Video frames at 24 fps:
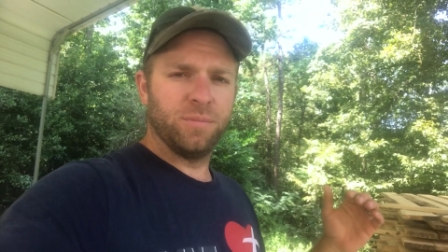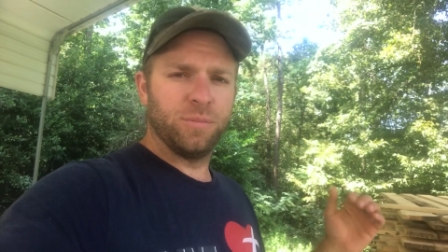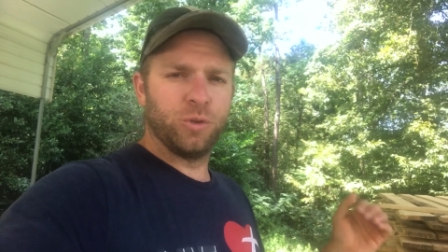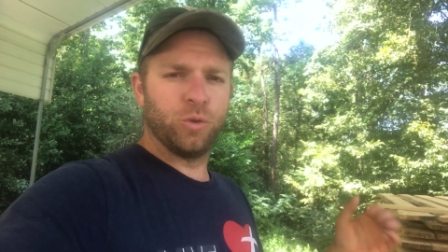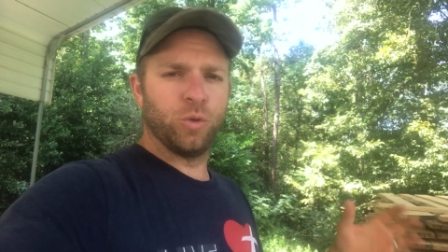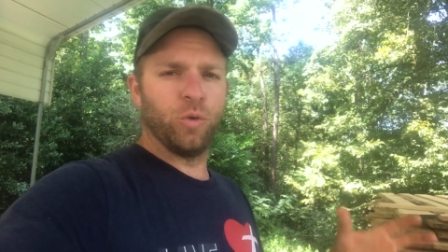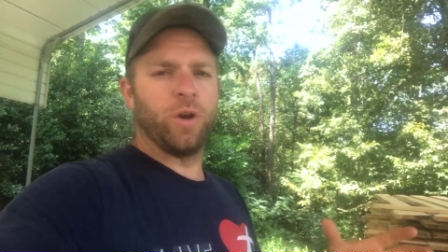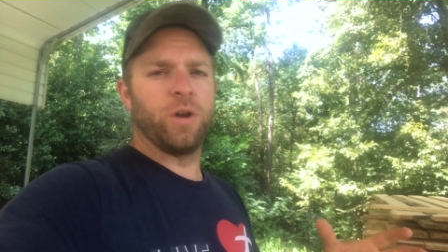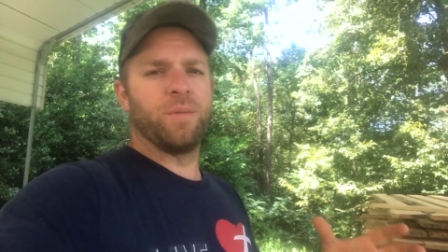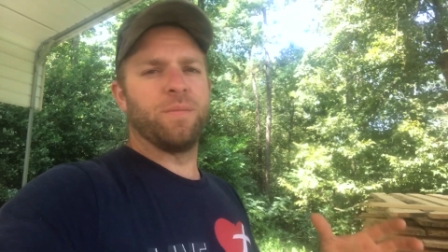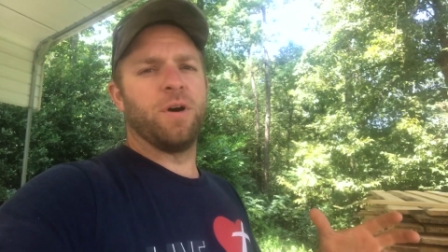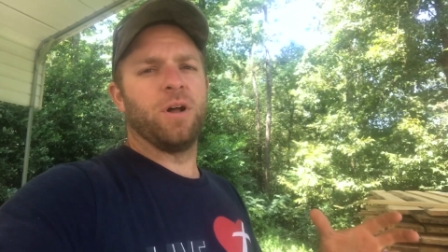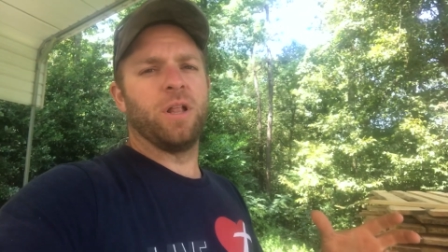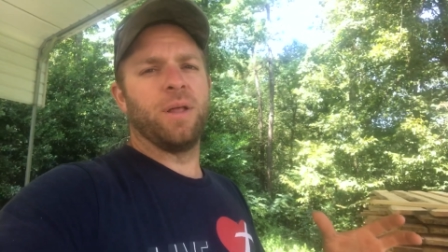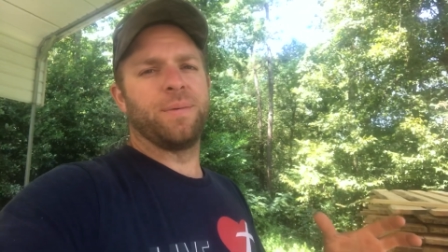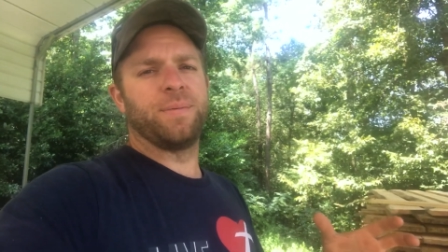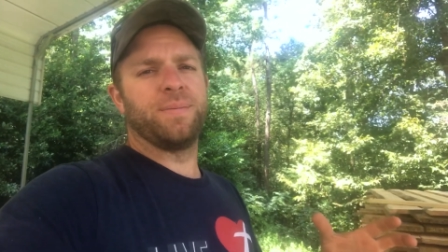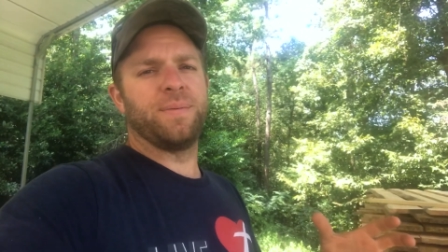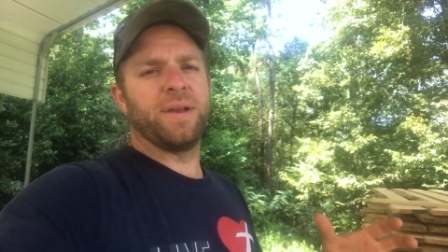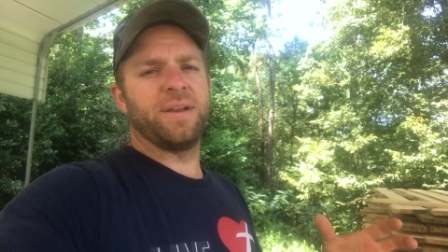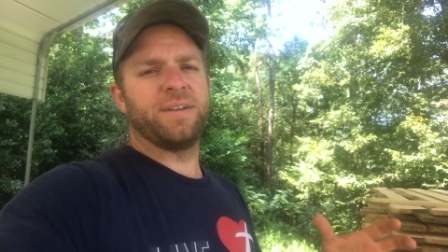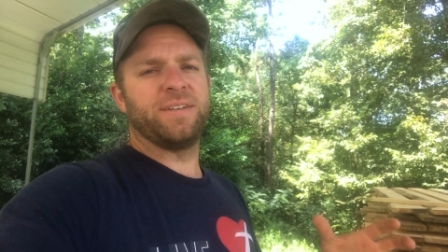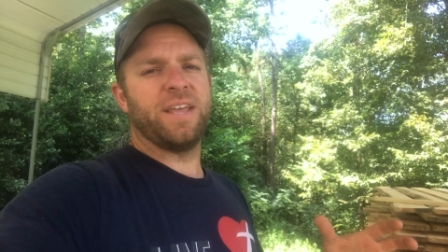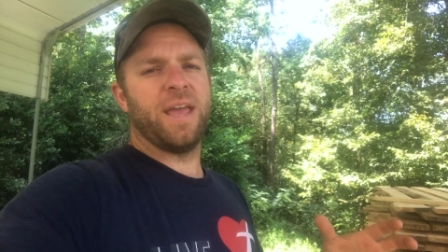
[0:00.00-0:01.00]
joined them all up
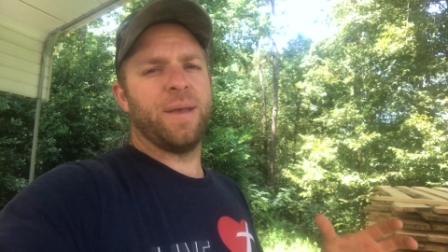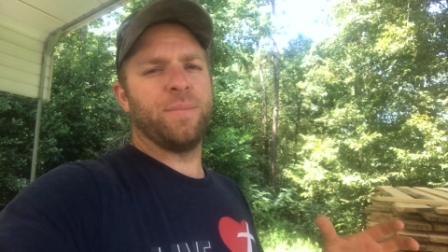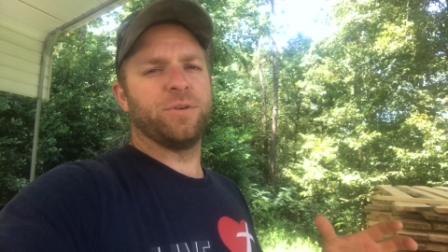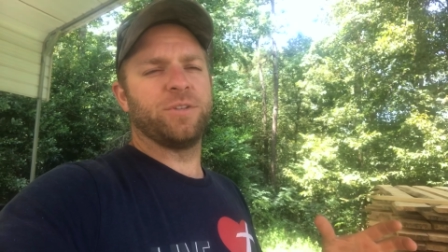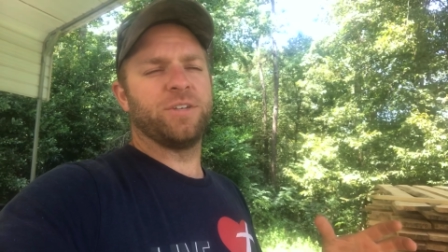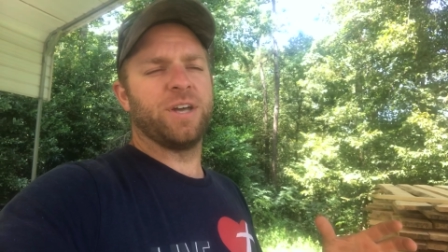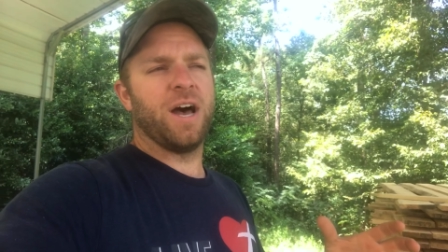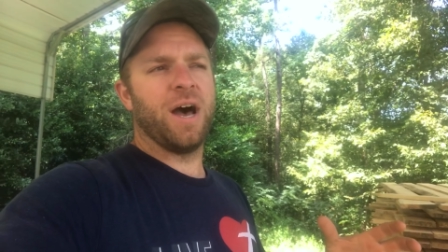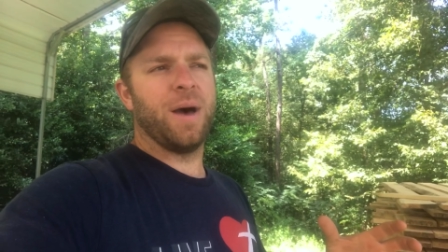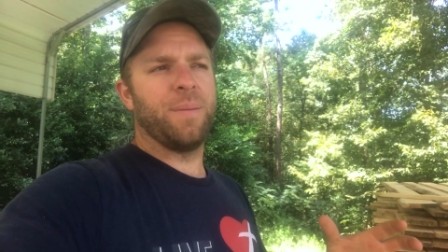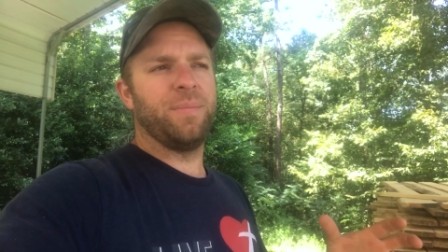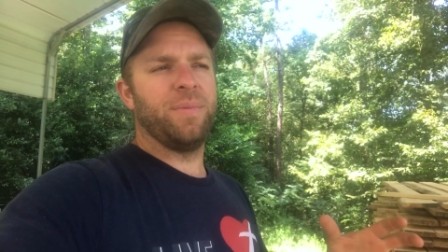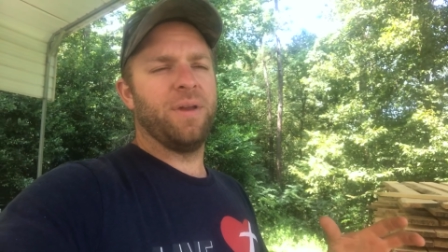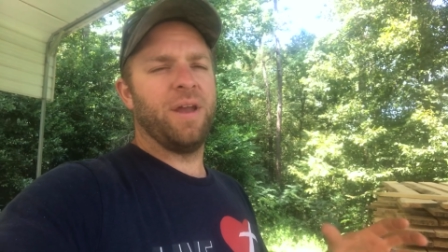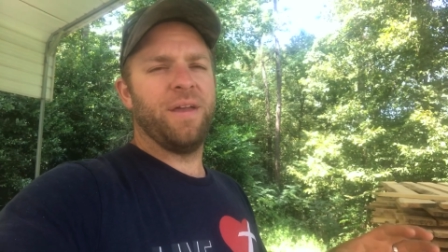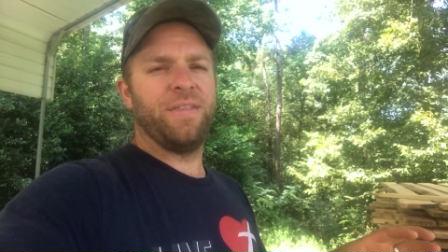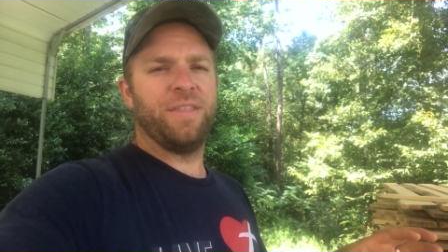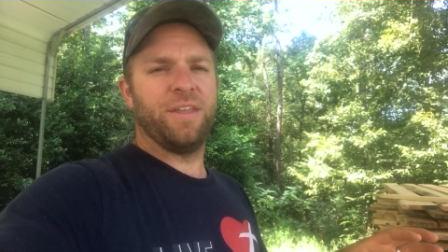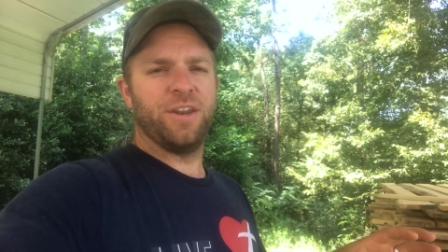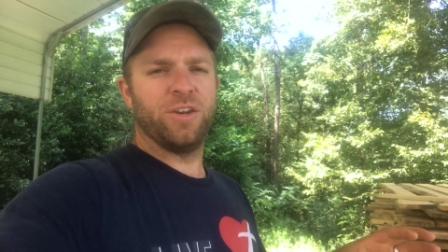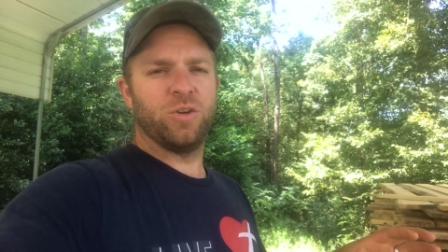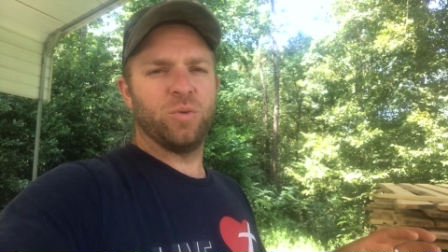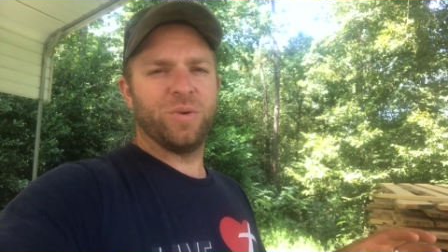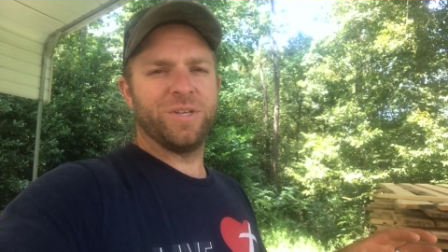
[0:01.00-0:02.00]
to make a tabletop,
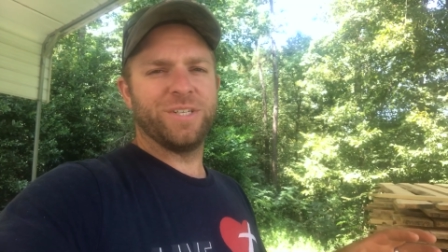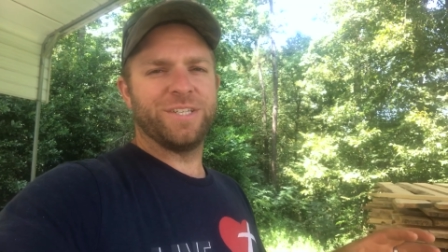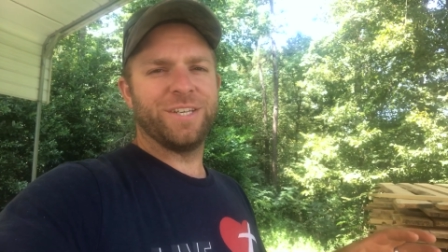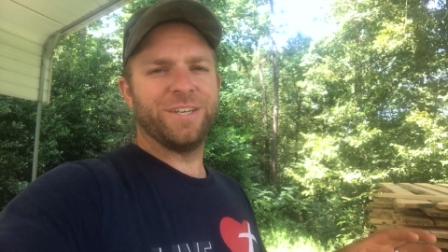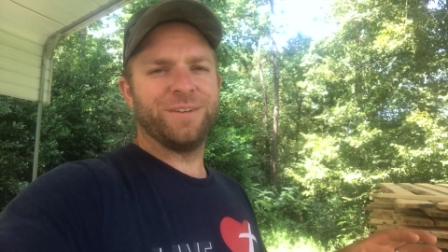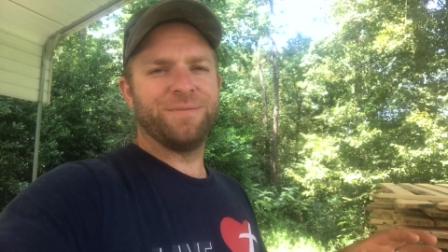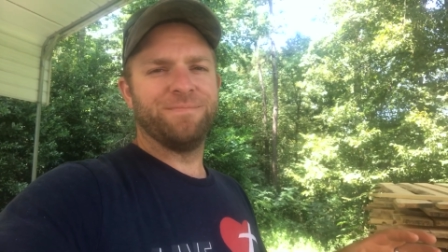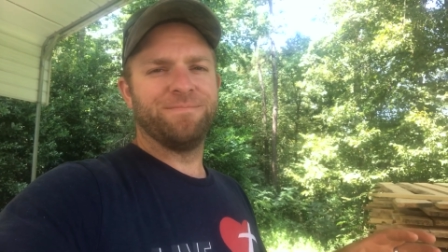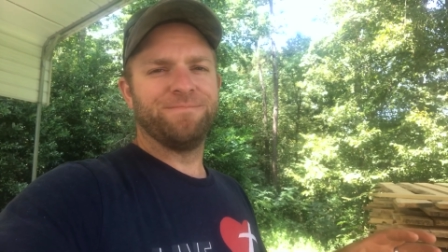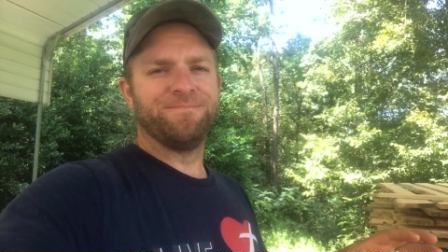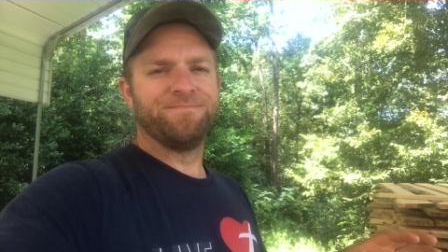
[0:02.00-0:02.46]
and then it twisted.